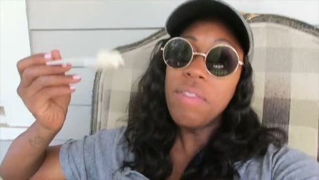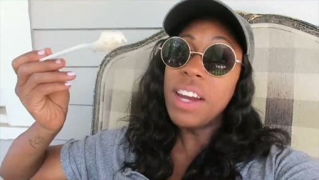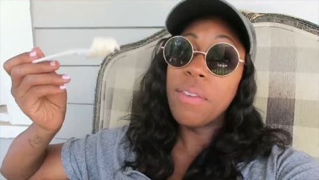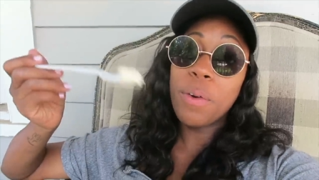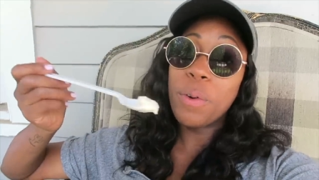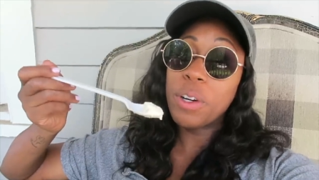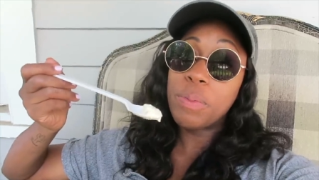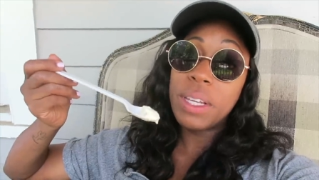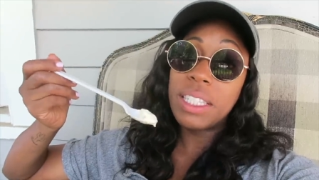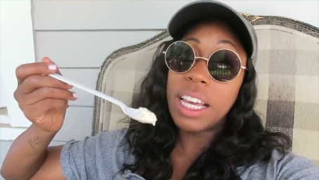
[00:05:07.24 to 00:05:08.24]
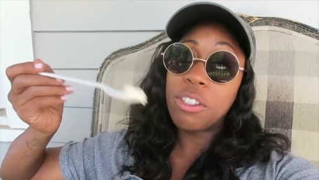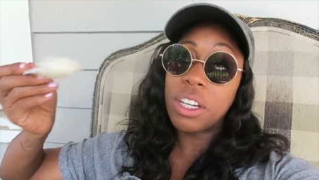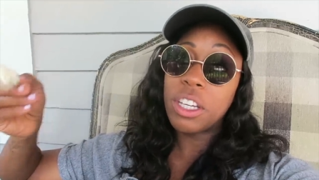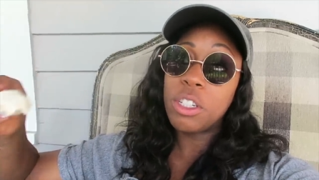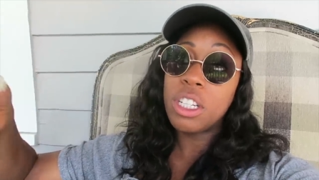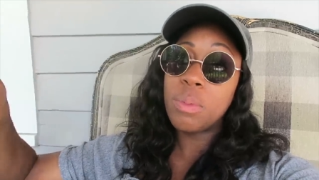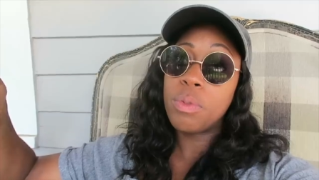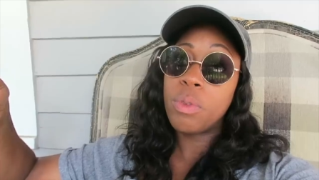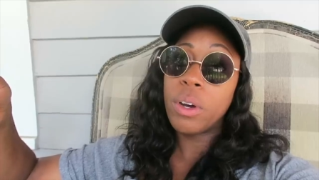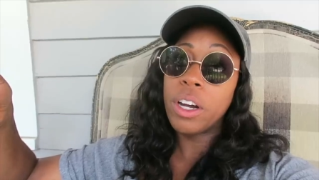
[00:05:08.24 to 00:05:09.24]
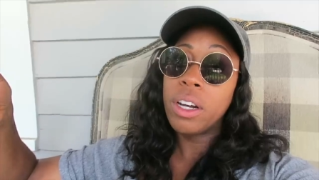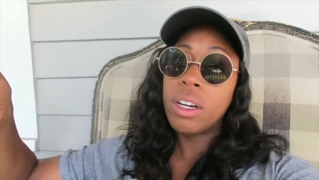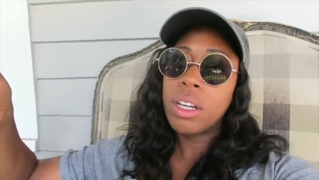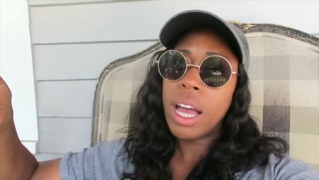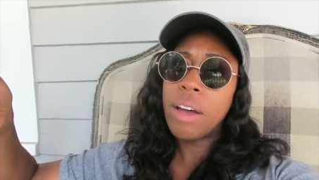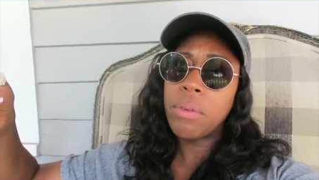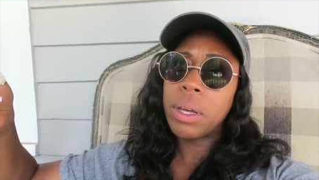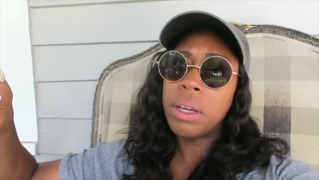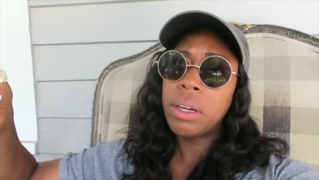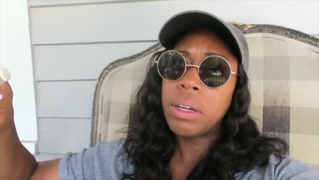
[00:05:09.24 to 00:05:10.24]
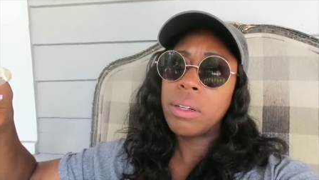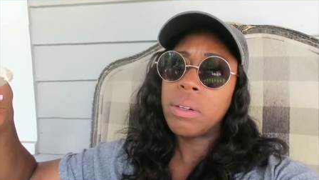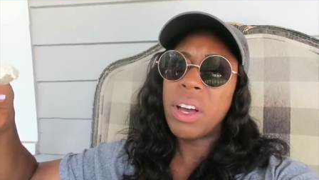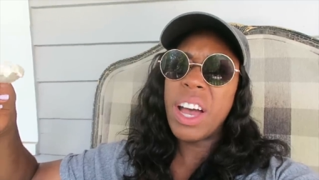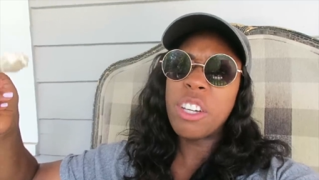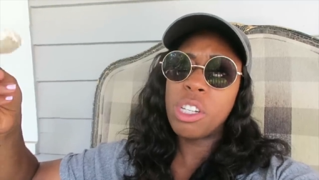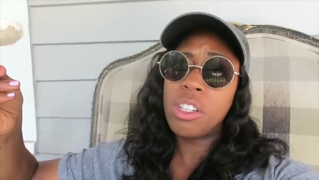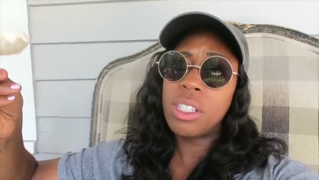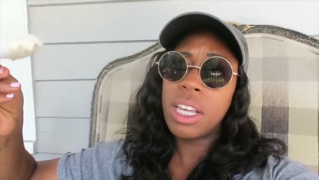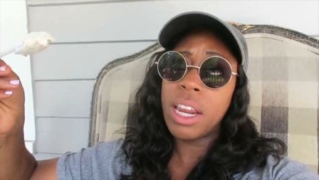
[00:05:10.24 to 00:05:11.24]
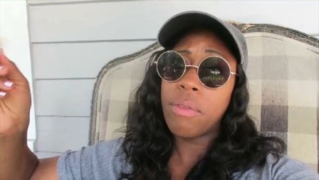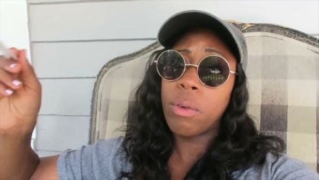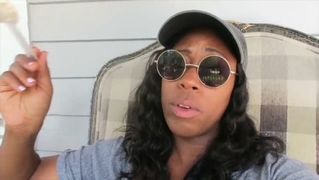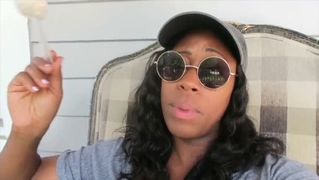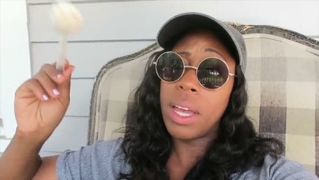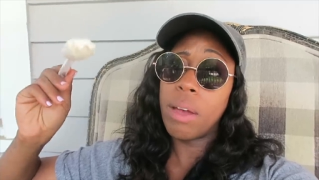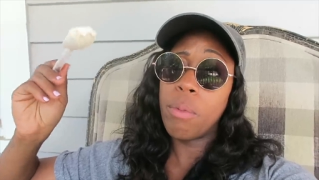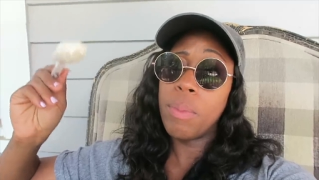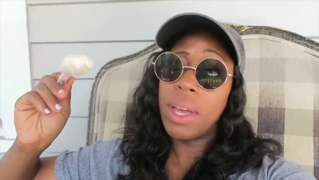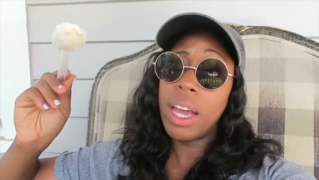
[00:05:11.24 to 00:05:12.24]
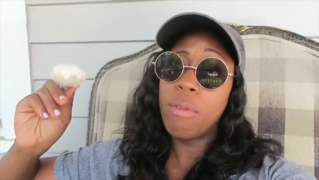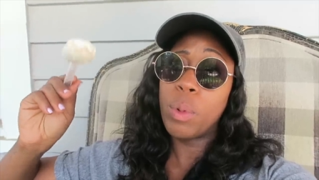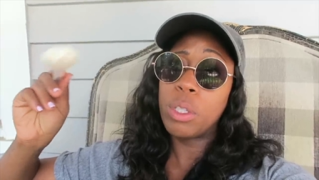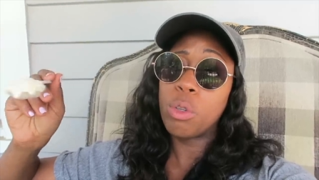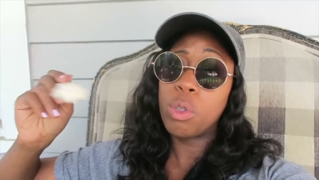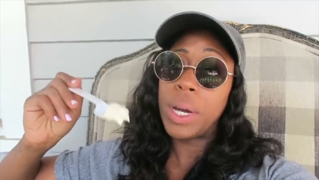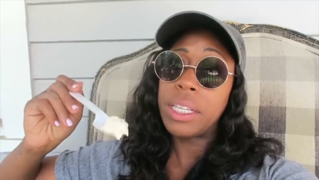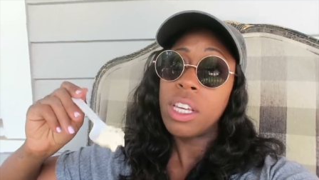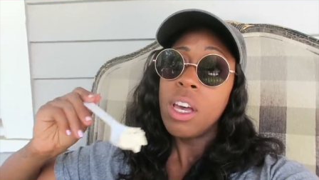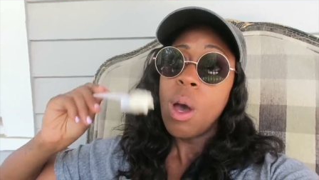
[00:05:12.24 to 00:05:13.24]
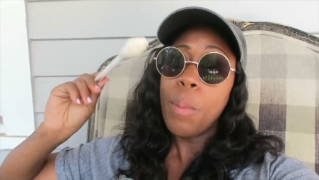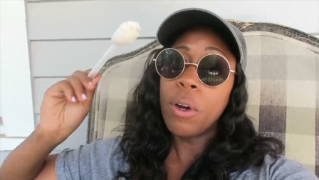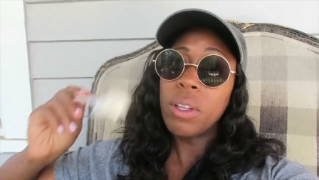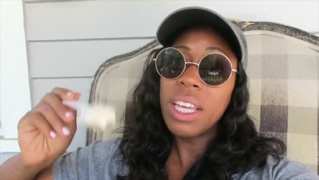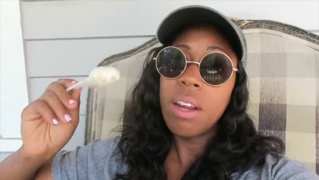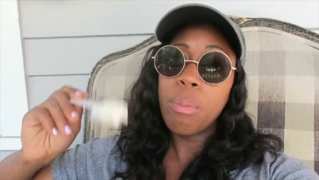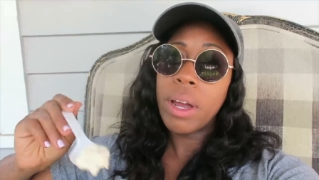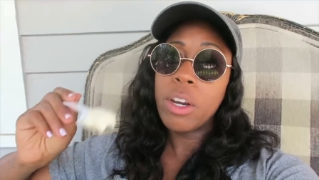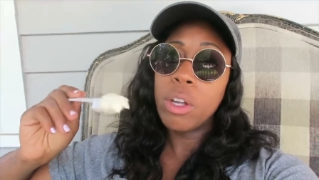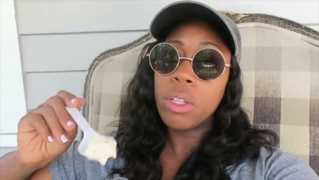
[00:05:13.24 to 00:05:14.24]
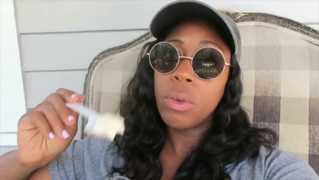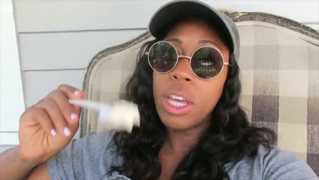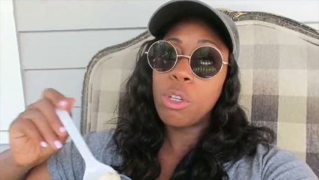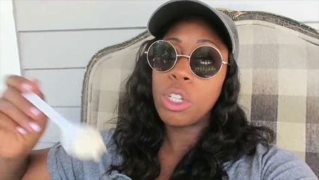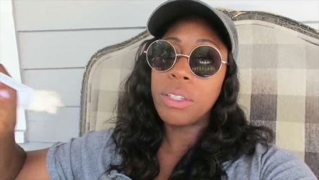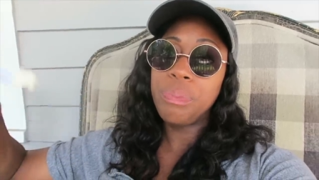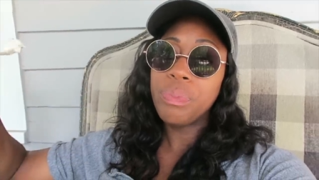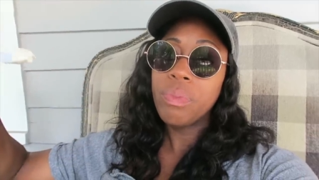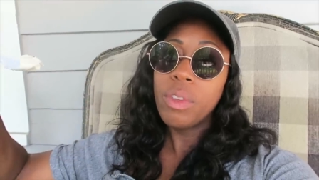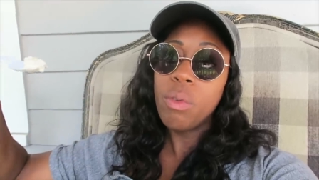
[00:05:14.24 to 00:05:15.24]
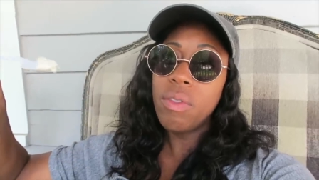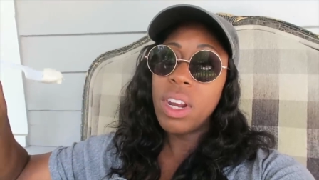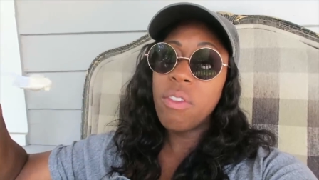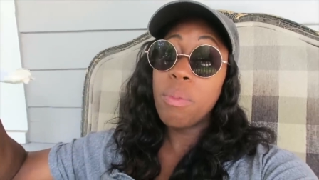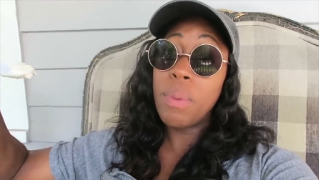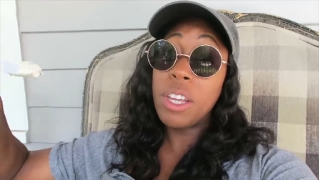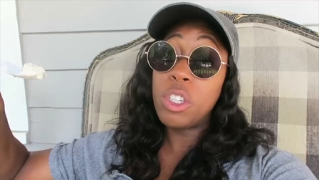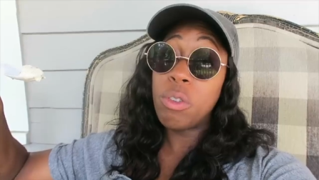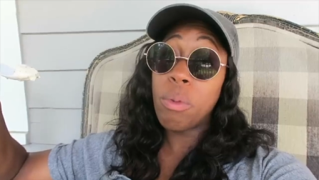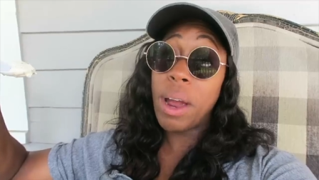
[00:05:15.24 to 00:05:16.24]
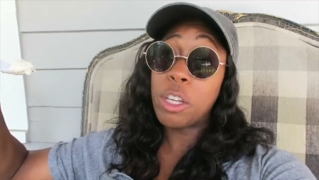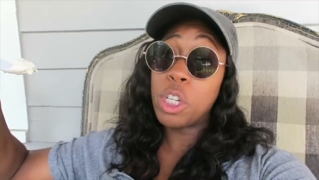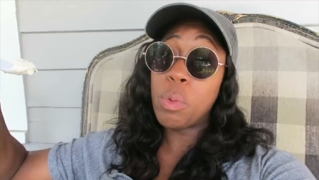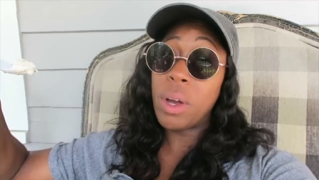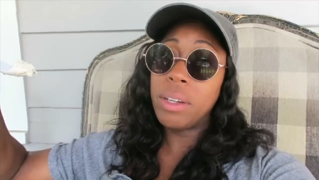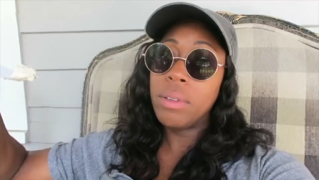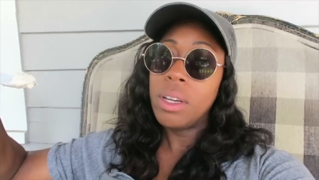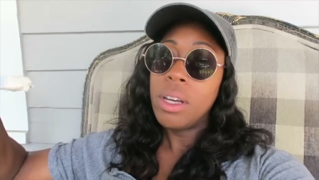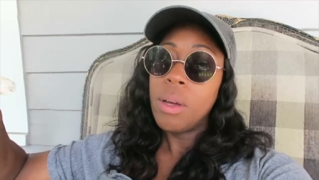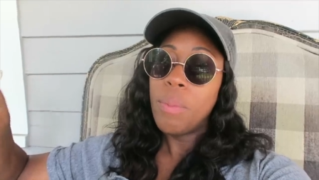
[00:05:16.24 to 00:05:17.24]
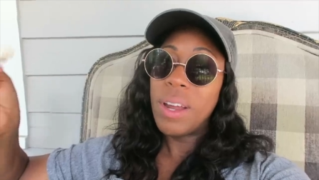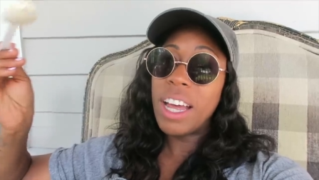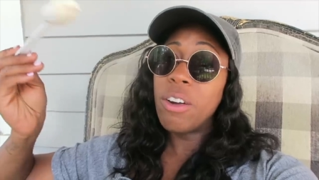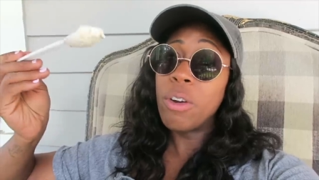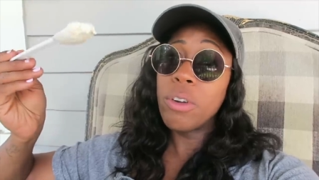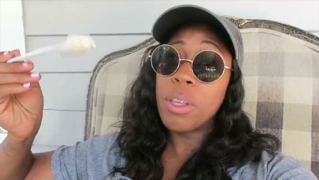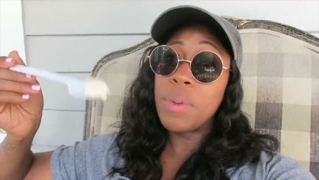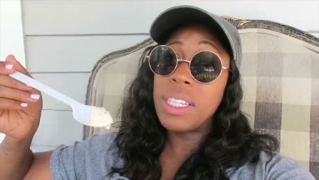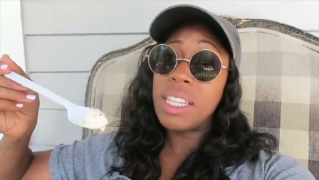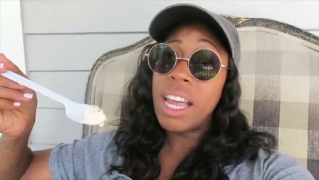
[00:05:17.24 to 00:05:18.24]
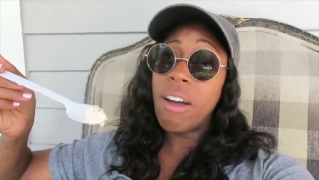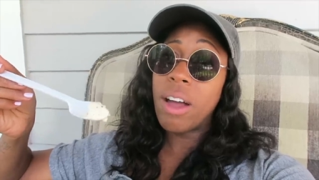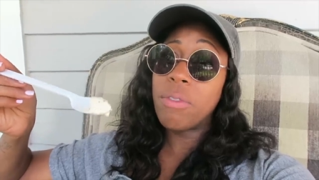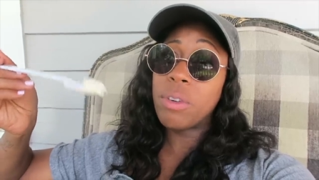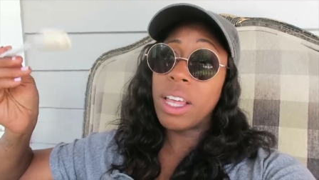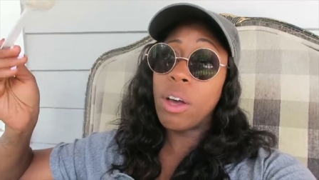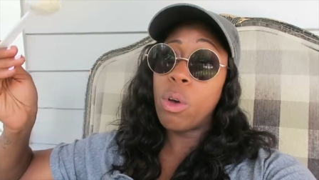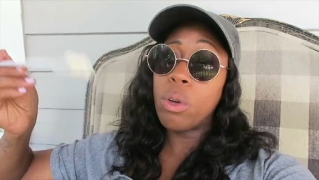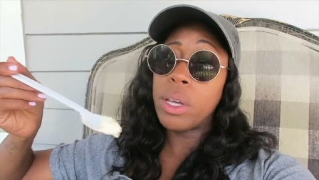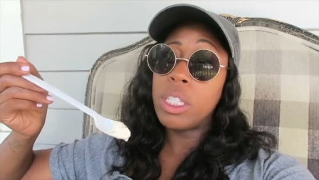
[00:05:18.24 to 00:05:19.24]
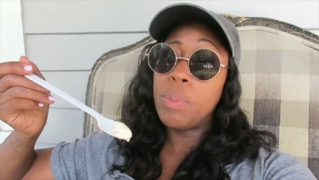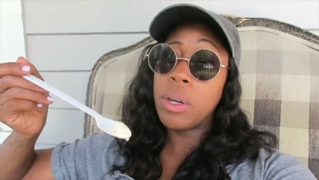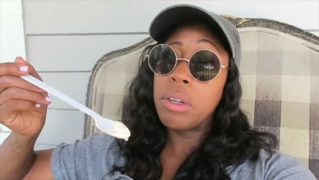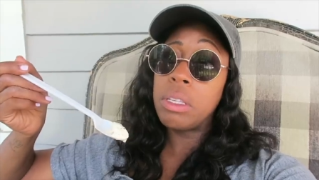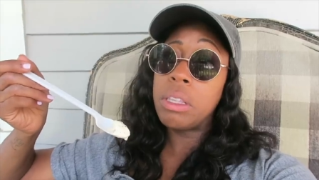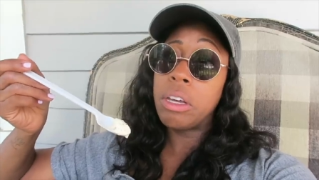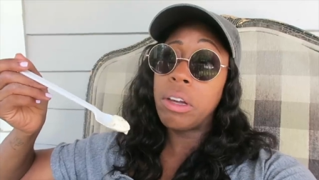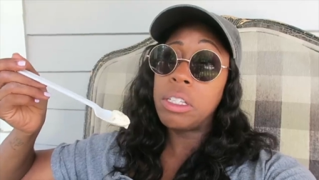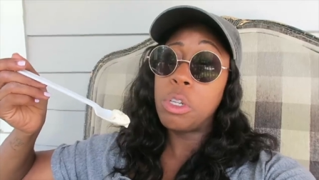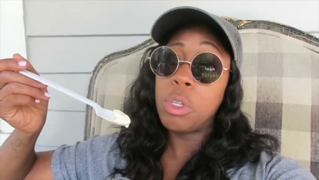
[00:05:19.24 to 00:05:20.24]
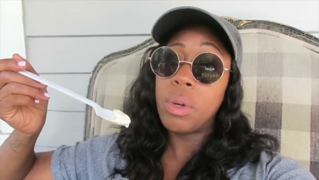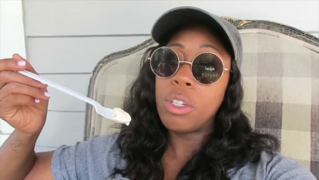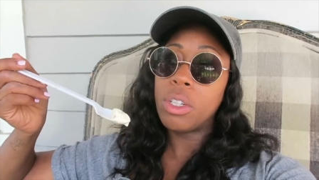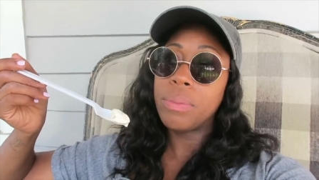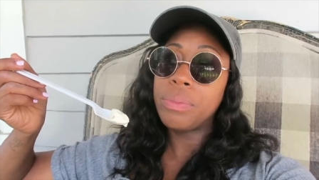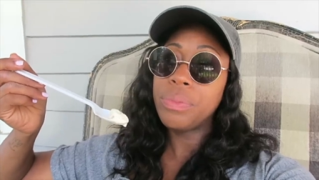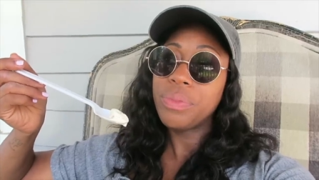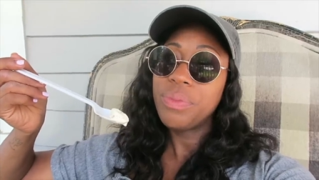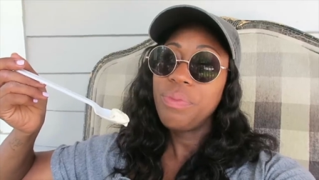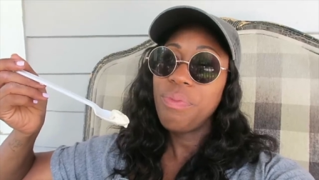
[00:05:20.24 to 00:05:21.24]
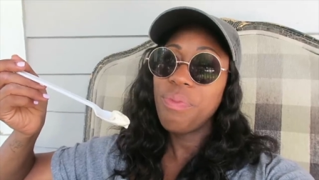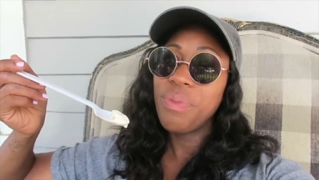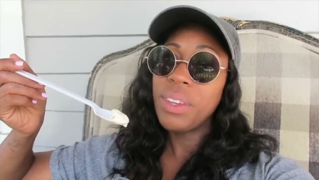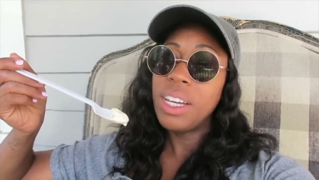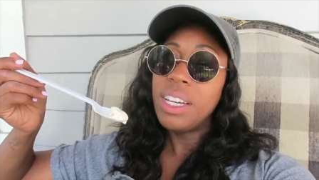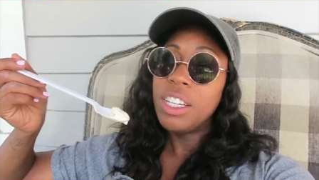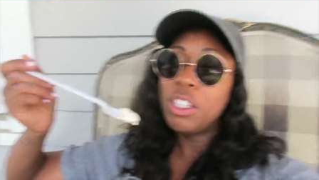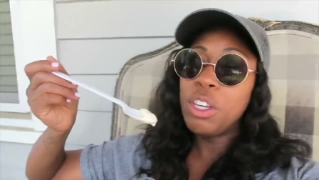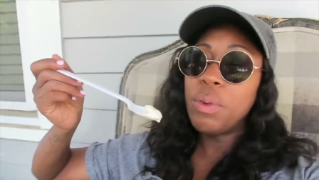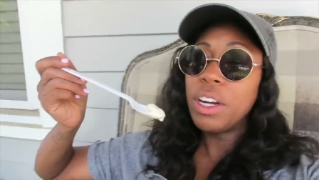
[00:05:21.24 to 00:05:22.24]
We've never ordered pizza at Chuck E. Cheese before, have we? No, I actually shouldn't say never. We may we may have once or twice, but only at a brand new location. We've never been to a ratchet one. But I don't order the pizza now after that whole conspiracy theory situation. Go. So you